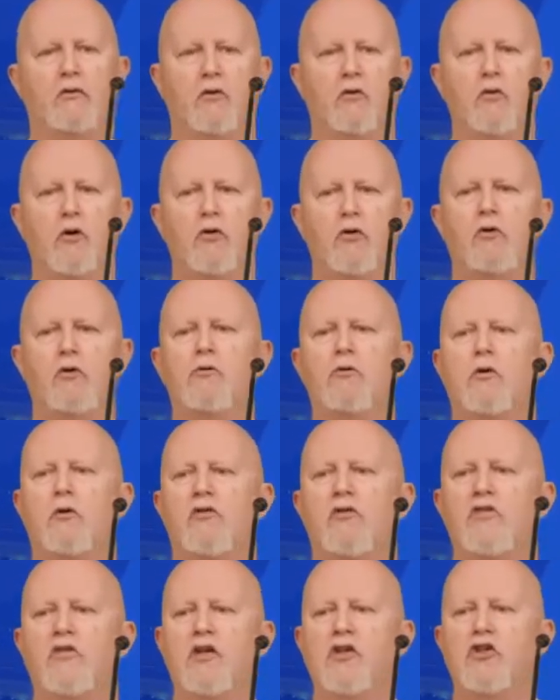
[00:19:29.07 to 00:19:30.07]
quote
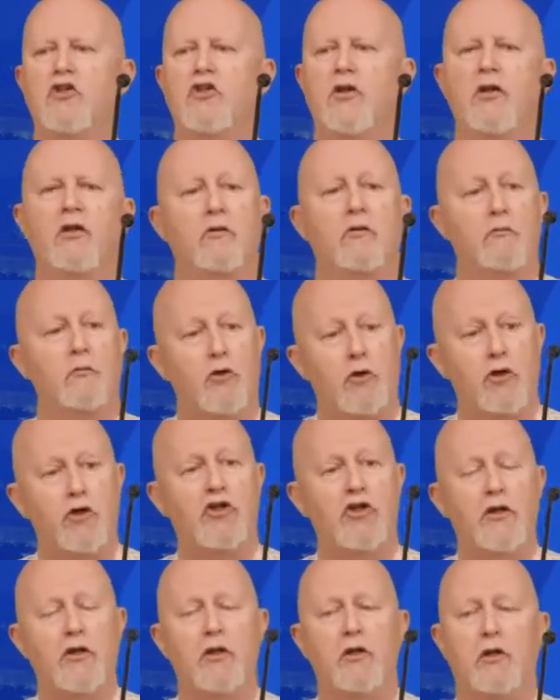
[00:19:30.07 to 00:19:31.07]
unquote stitching, the
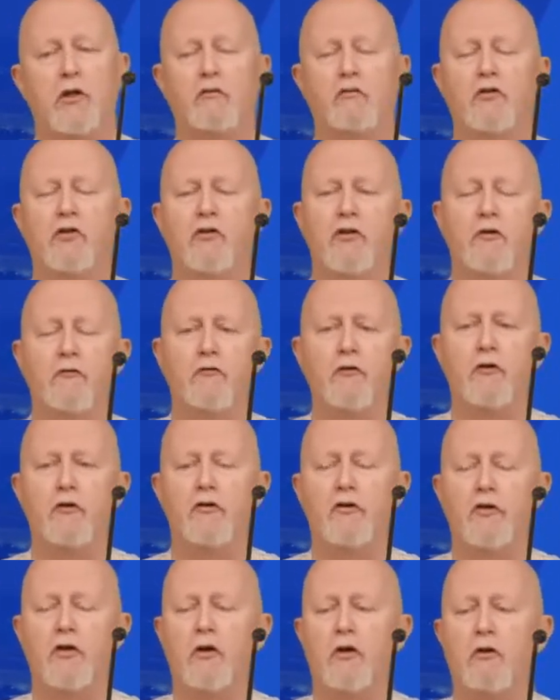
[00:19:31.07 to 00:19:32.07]
merging of the different
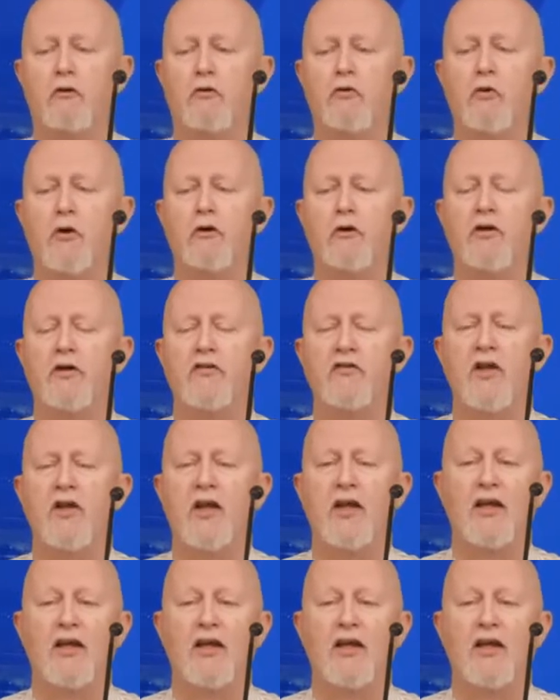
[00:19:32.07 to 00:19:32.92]
queries,